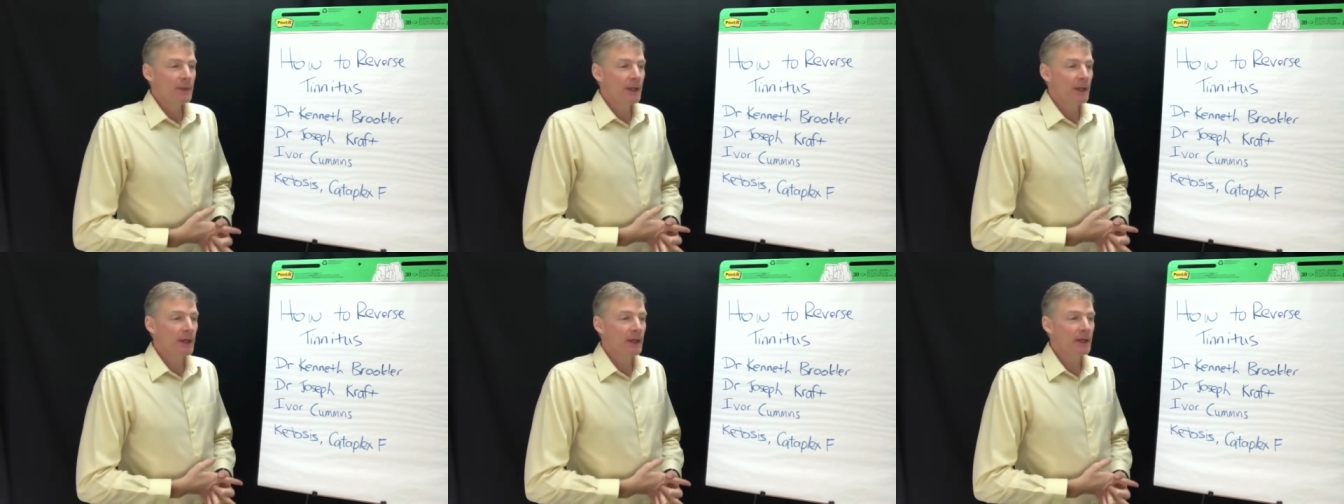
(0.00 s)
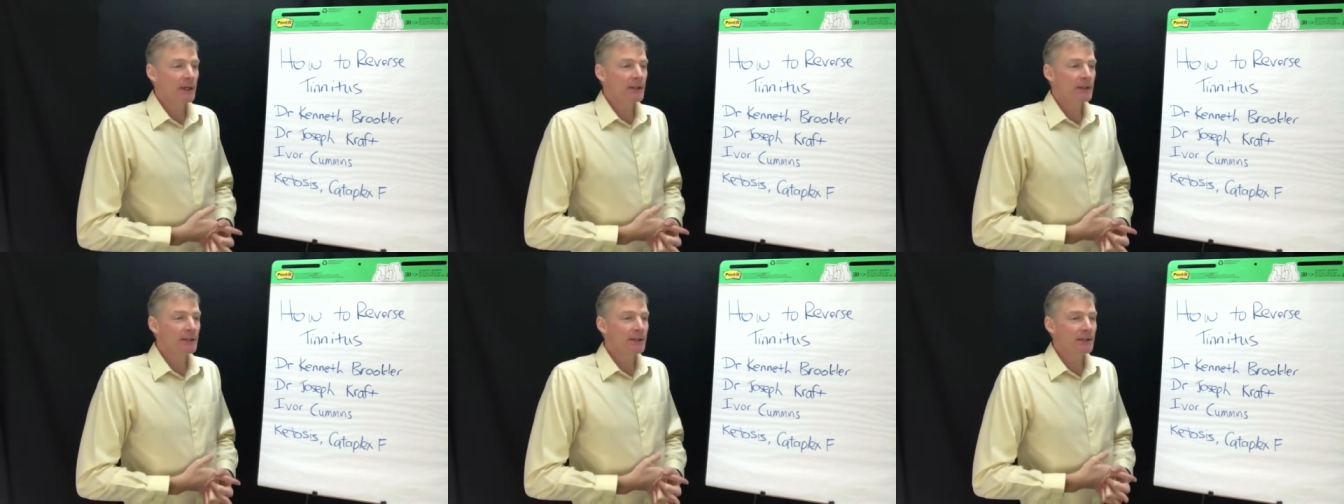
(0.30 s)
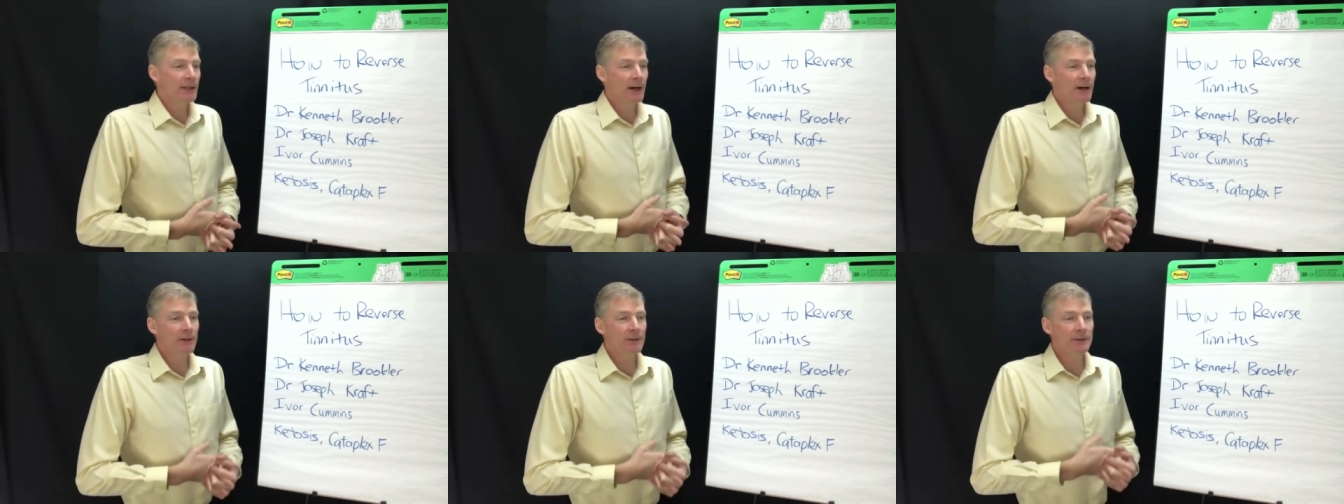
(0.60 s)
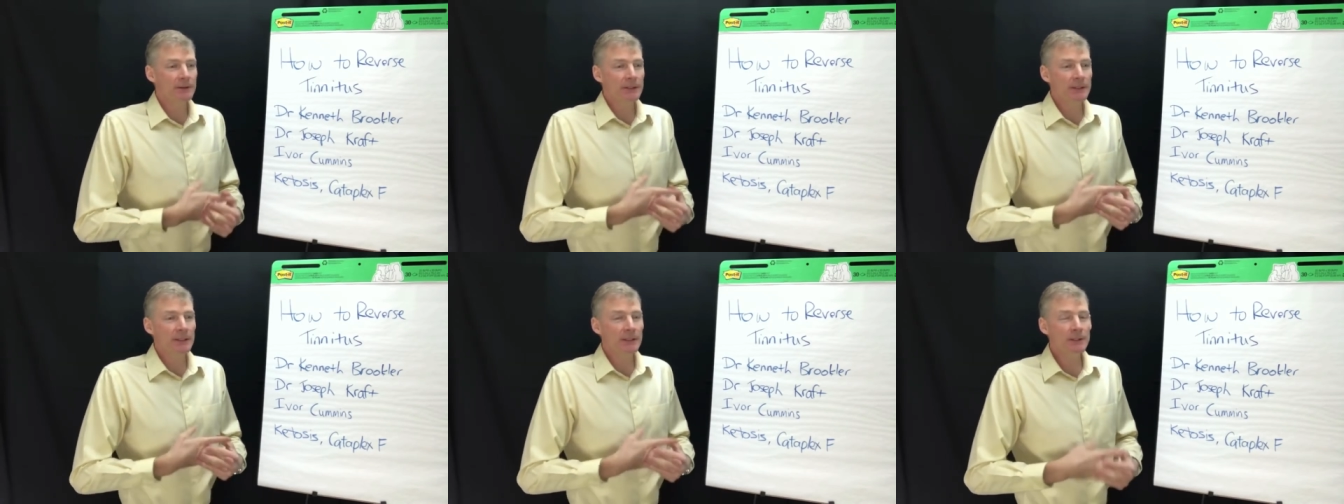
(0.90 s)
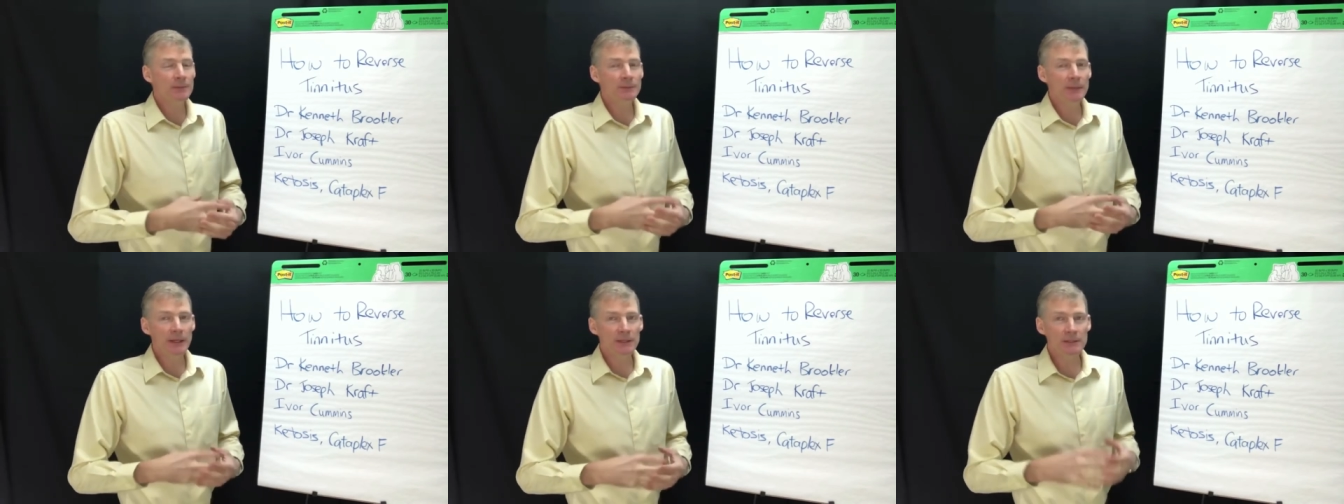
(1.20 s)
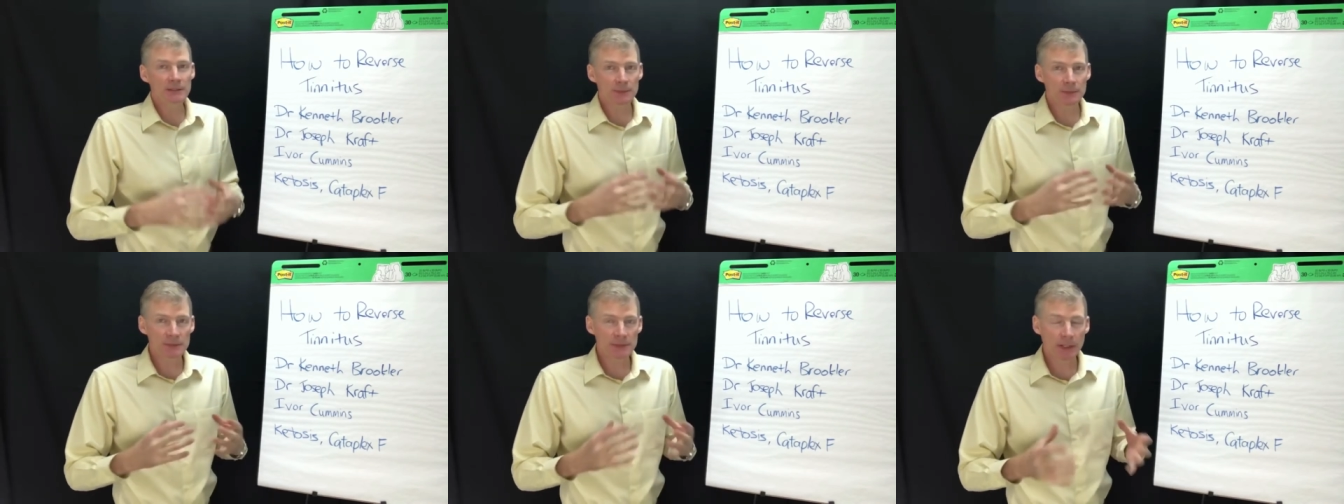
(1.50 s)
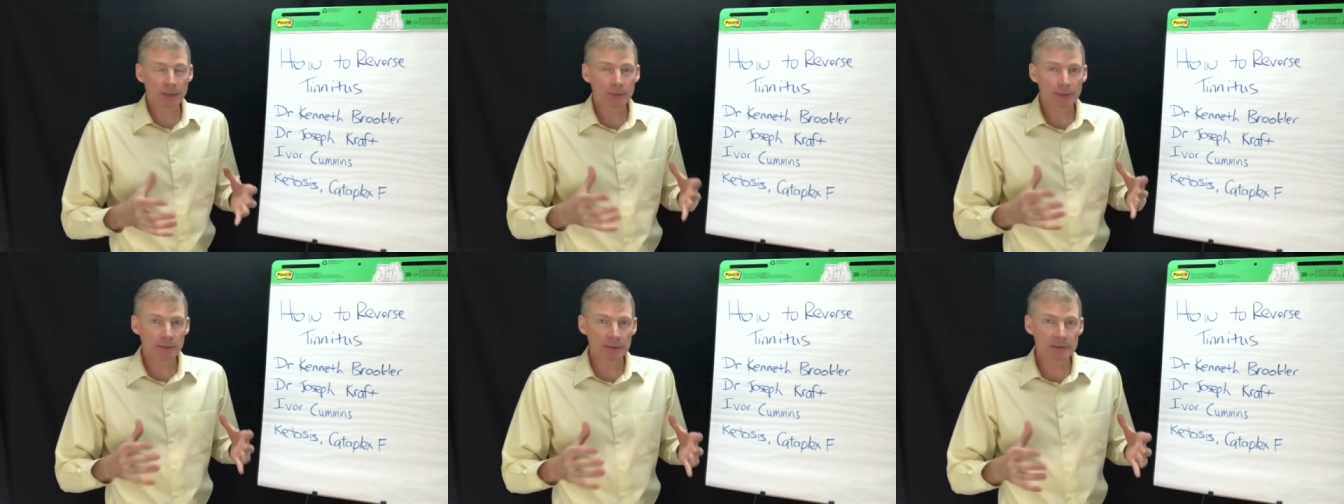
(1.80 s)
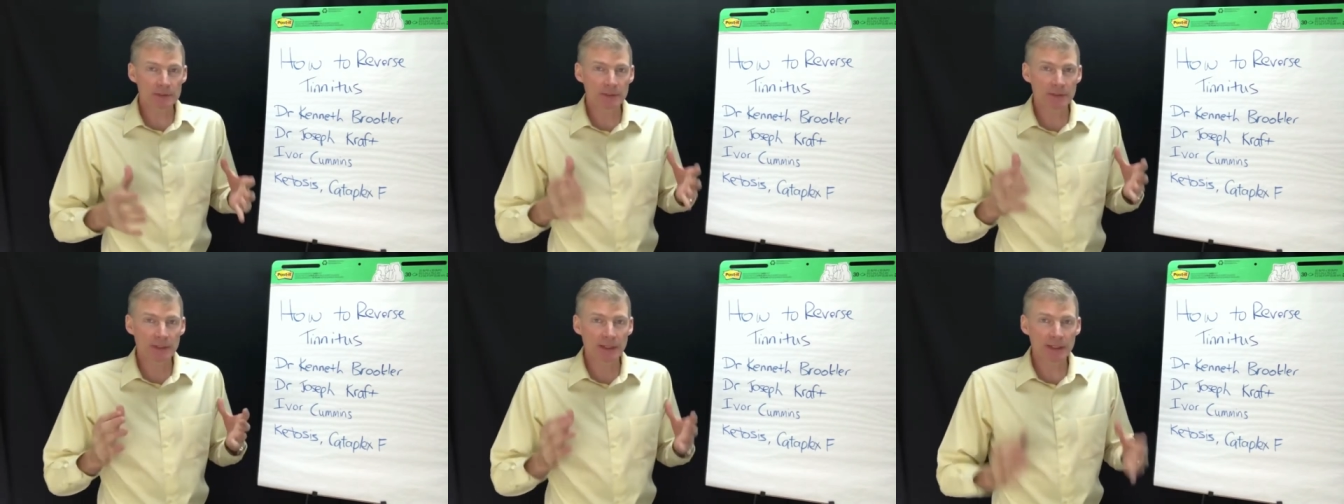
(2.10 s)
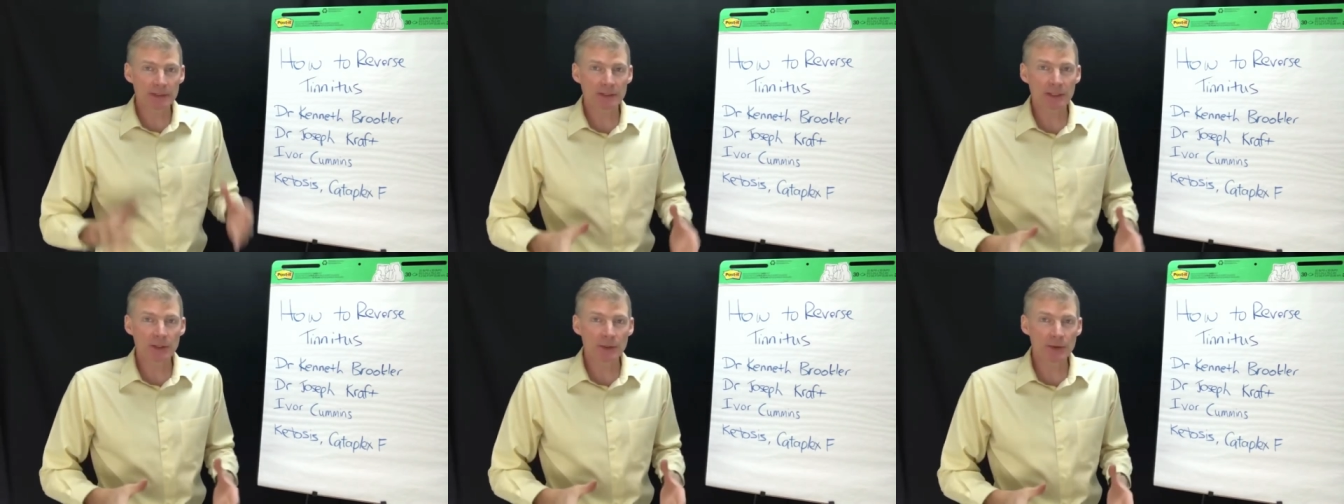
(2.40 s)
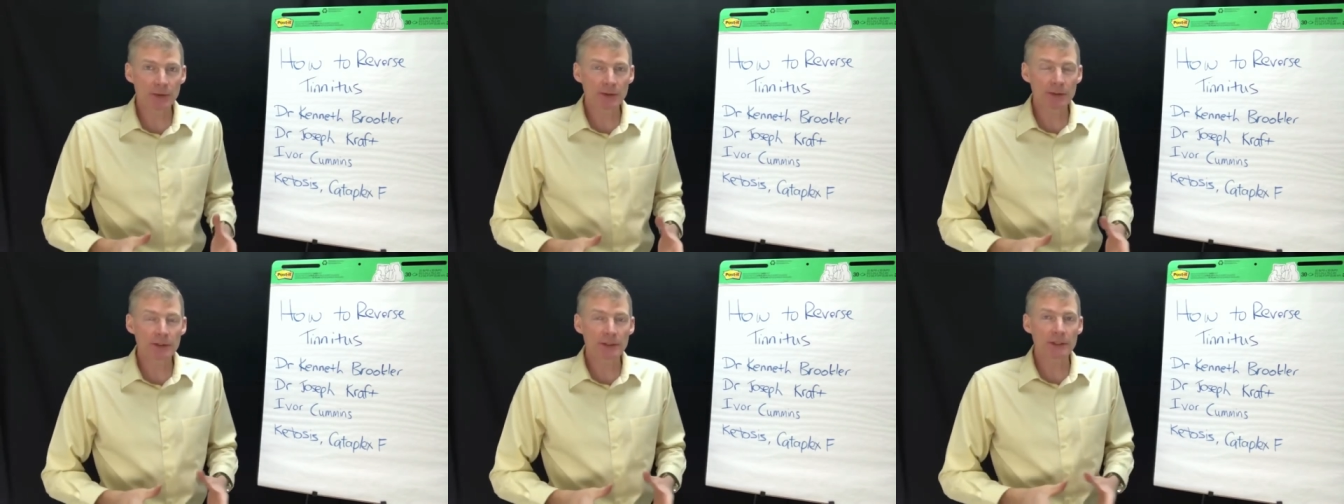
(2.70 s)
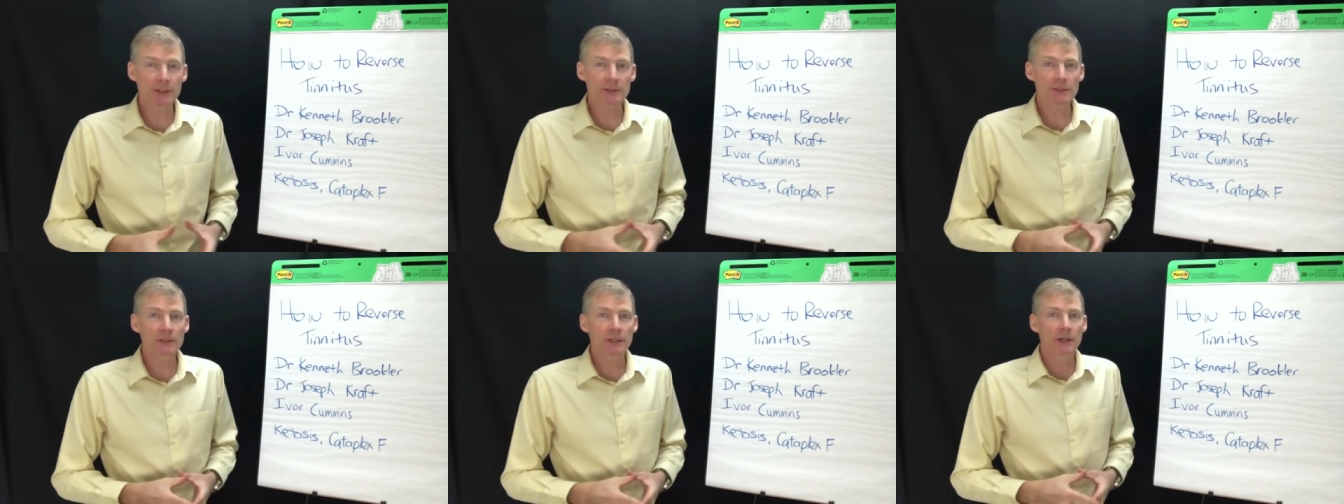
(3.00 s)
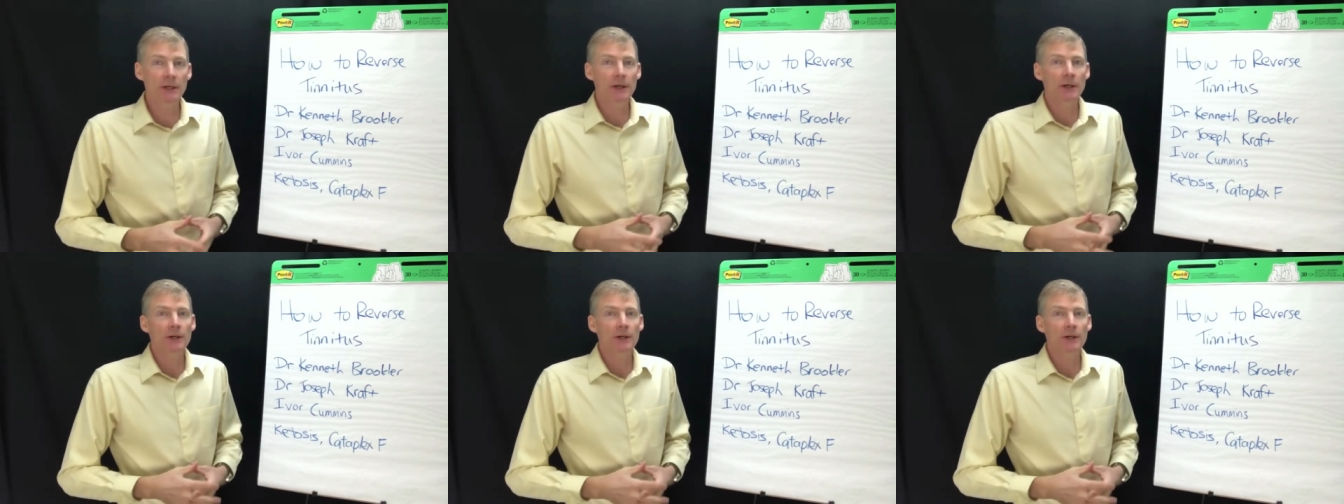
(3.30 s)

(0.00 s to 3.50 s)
And now he made some supplements in the 1930s.